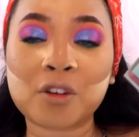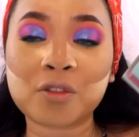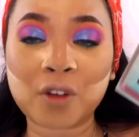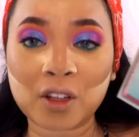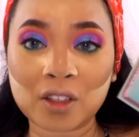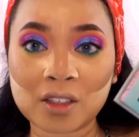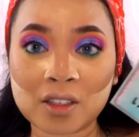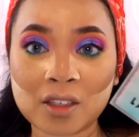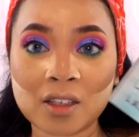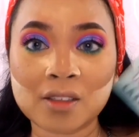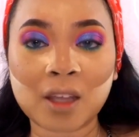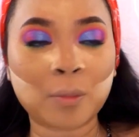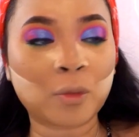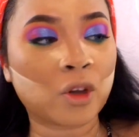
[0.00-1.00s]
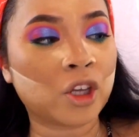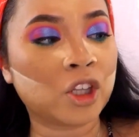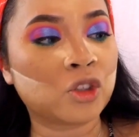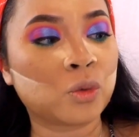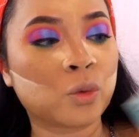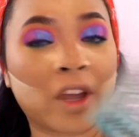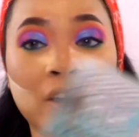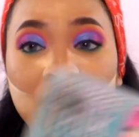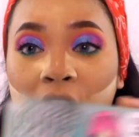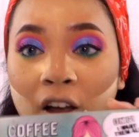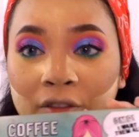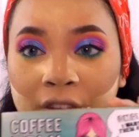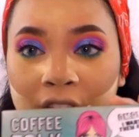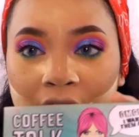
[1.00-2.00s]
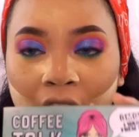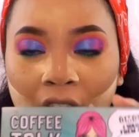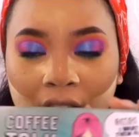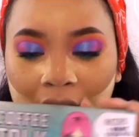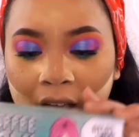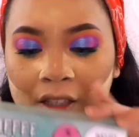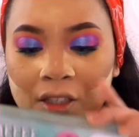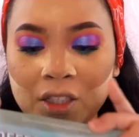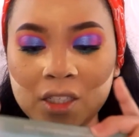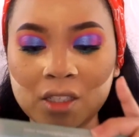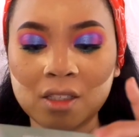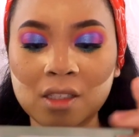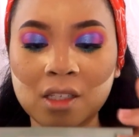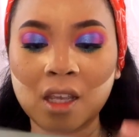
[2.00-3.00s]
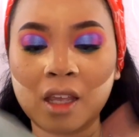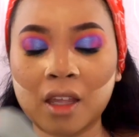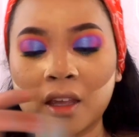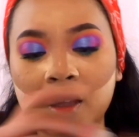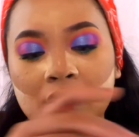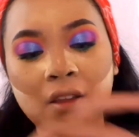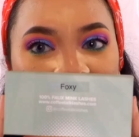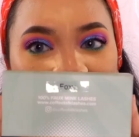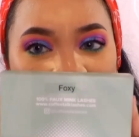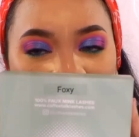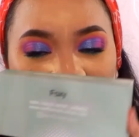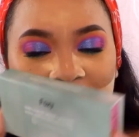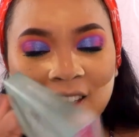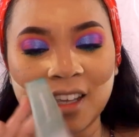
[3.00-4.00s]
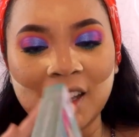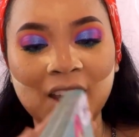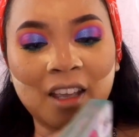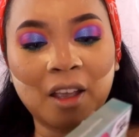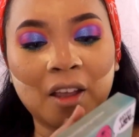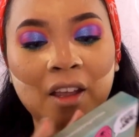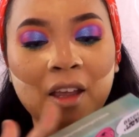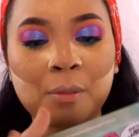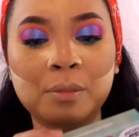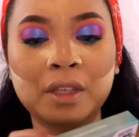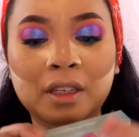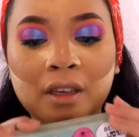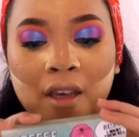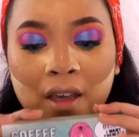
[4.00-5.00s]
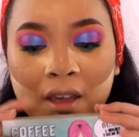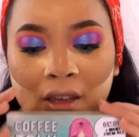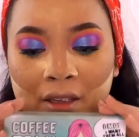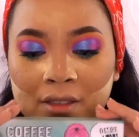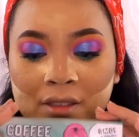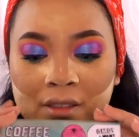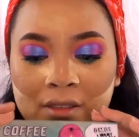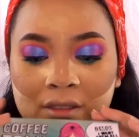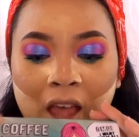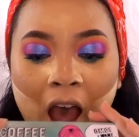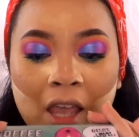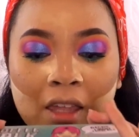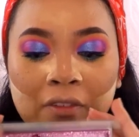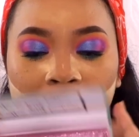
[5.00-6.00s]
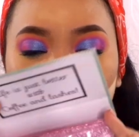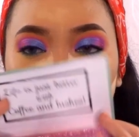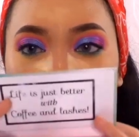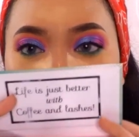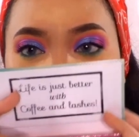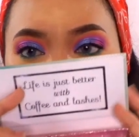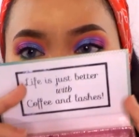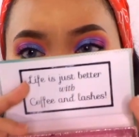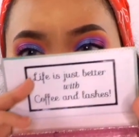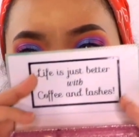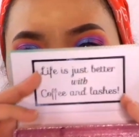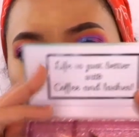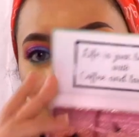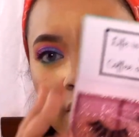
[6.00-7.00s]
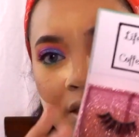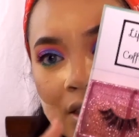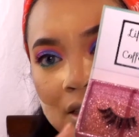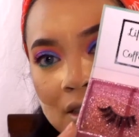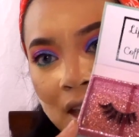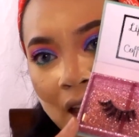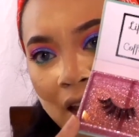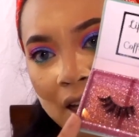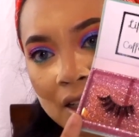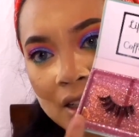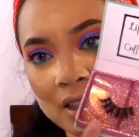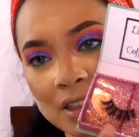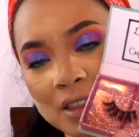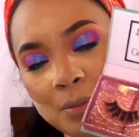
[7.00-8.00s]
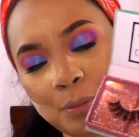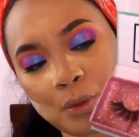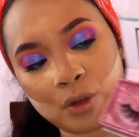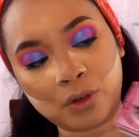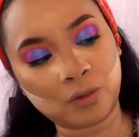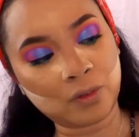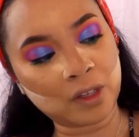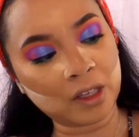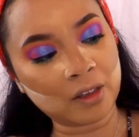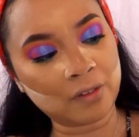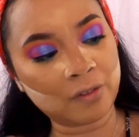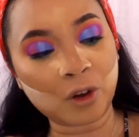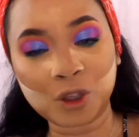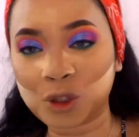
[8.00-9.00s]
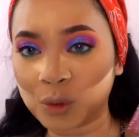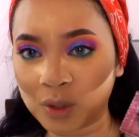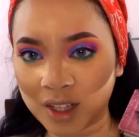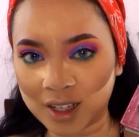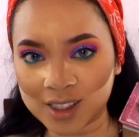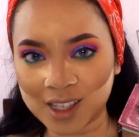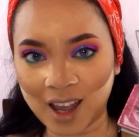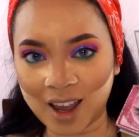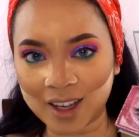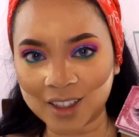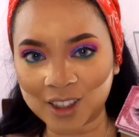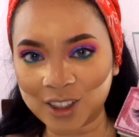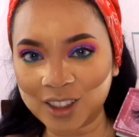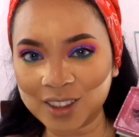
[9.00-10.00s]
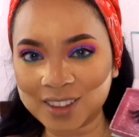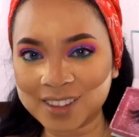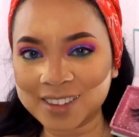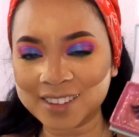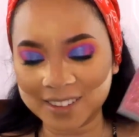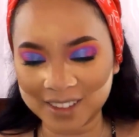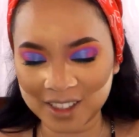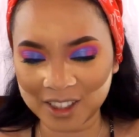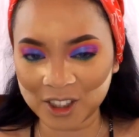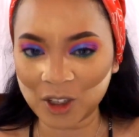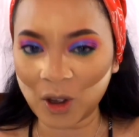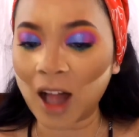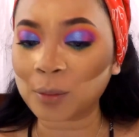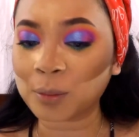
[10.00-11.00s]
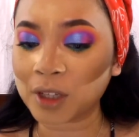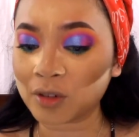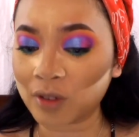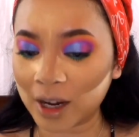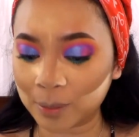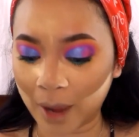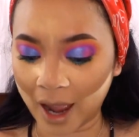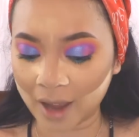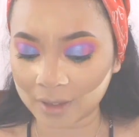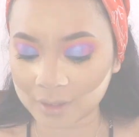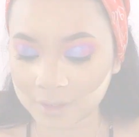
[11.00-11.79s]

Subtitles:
falsies, I'm going to wear Coffee Talk lashes in Foxy, because I feel like this design is perfect for today's eye look. So I'll be right back.